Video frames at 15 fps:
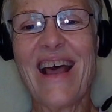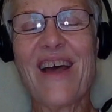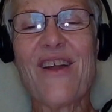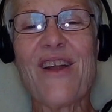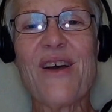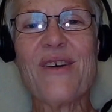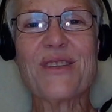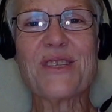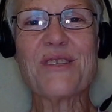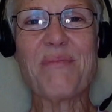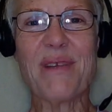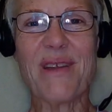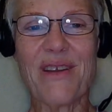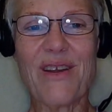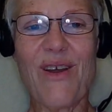Our own
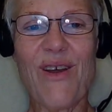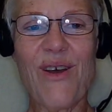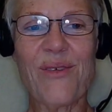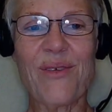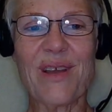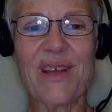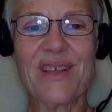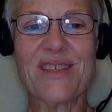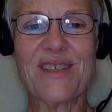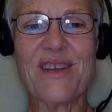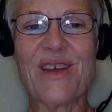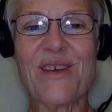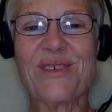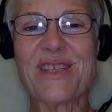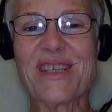spirit always
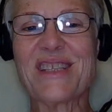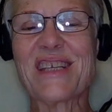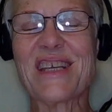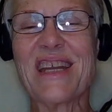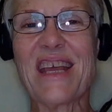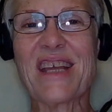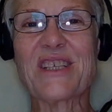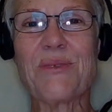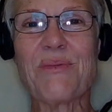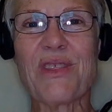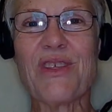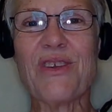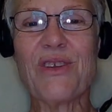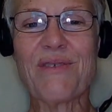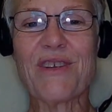knows its connection
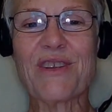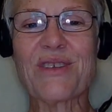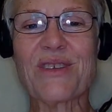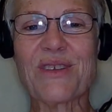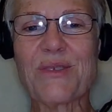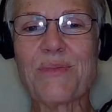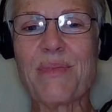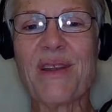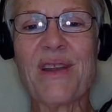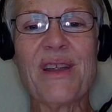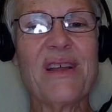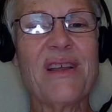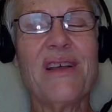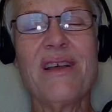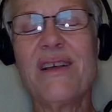with universal
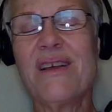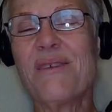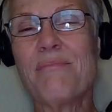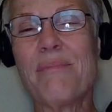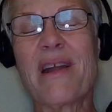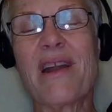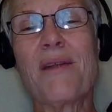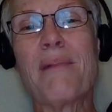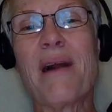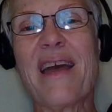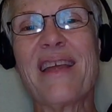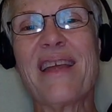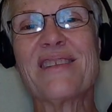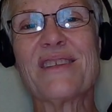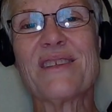spirit, but our
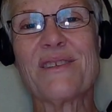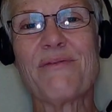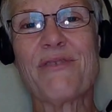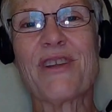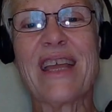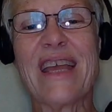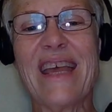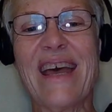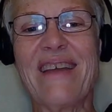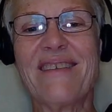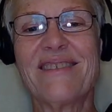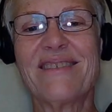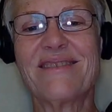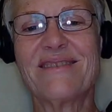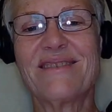minds forget
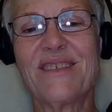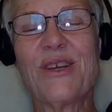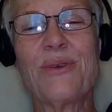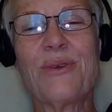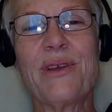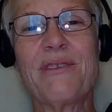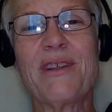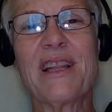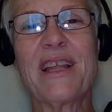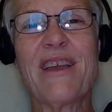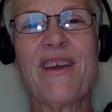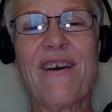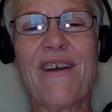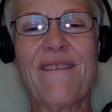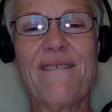who we really
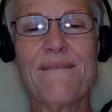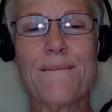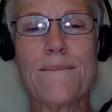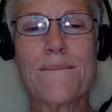are.